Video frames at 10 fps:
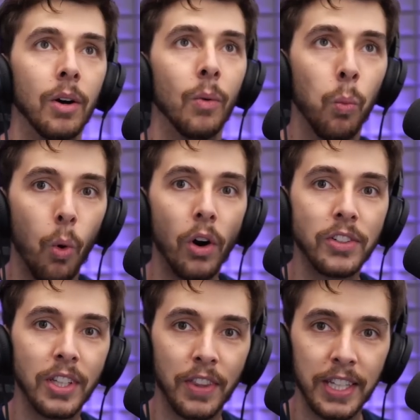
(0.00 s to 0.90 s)

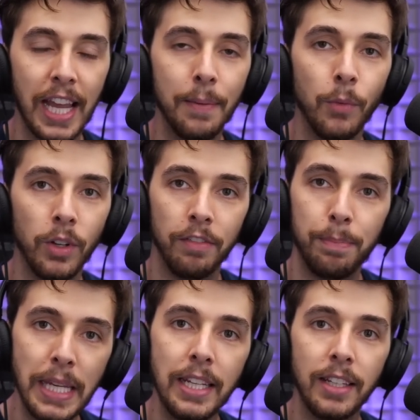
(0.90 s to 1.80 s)
what the game would have
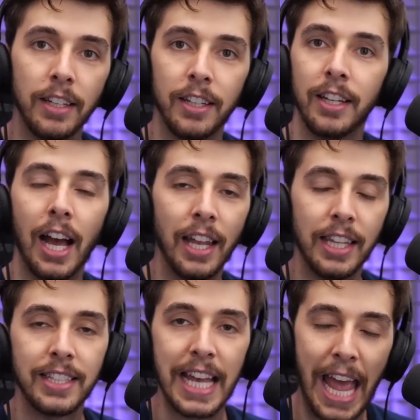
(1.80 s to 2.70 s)
been at
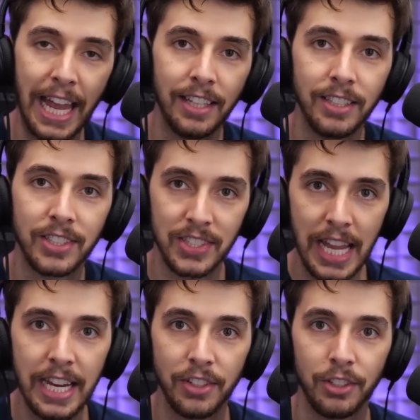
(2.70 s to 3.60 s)
its end
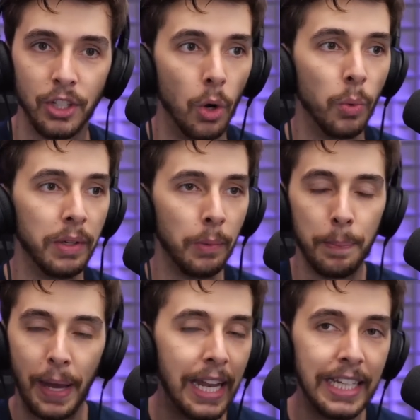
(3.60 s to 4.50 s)
state. You know, we, we
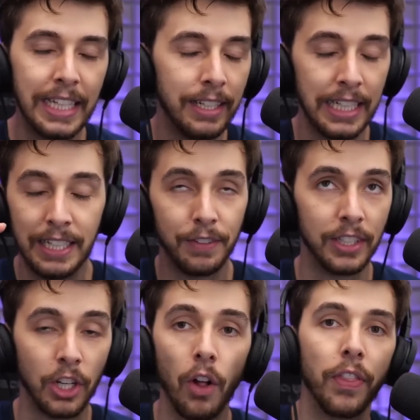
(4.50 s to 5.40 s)
barely
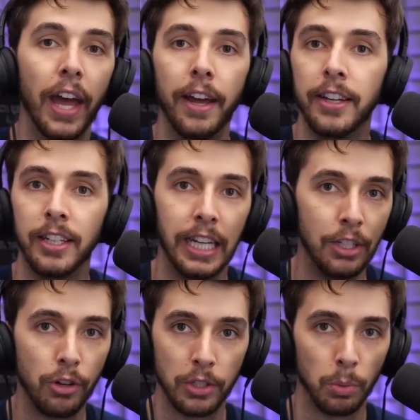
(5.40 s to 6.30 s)
even got there
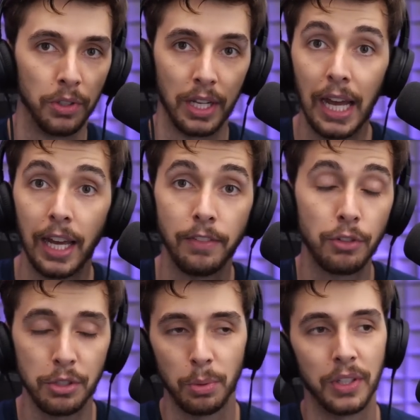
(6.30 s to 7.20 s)
in Jurassic World Alive.
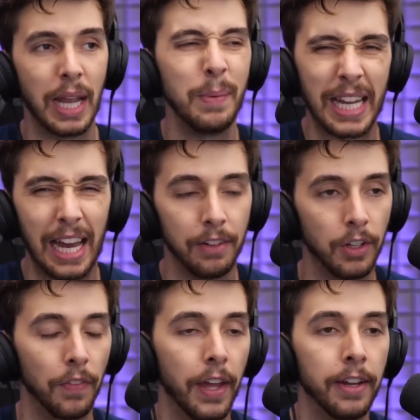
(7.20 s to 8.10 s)
Jurassic World, the game, we kind of
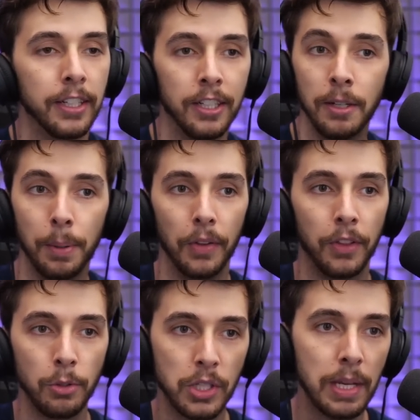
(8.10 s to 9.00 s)
got there. But
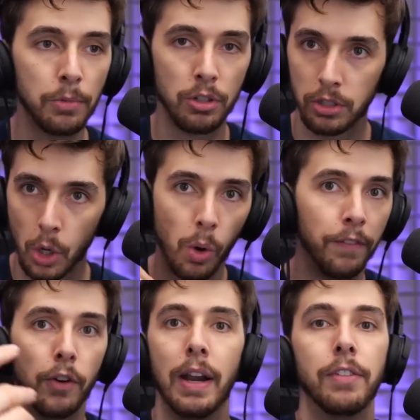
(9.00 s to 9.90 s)
those games just go on
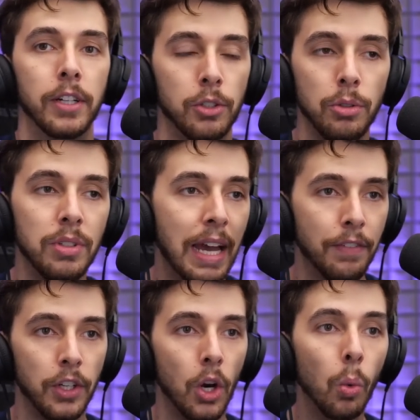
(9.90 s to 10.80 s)
forever, so you
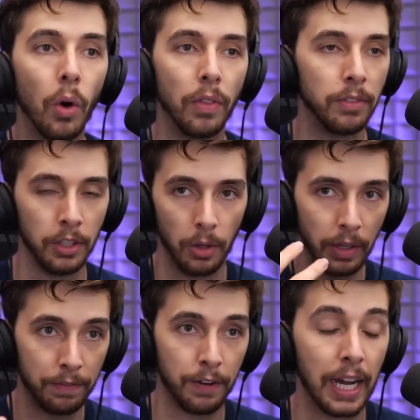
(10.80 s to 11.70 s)
never know what, you know,
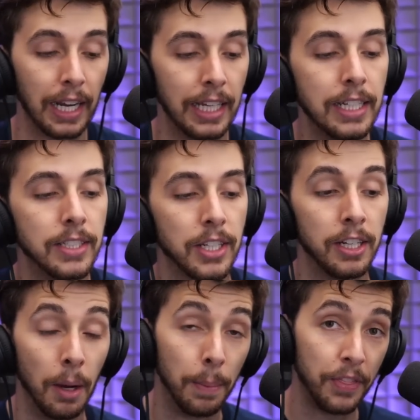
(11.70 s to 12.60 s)
it finally is.
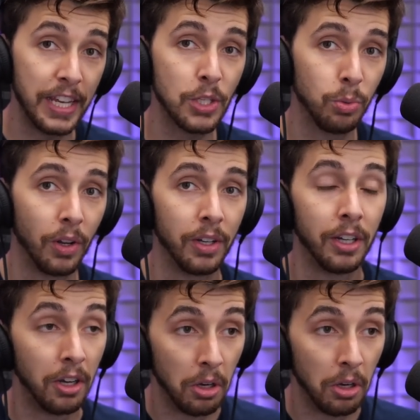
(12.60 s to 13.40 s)
But this one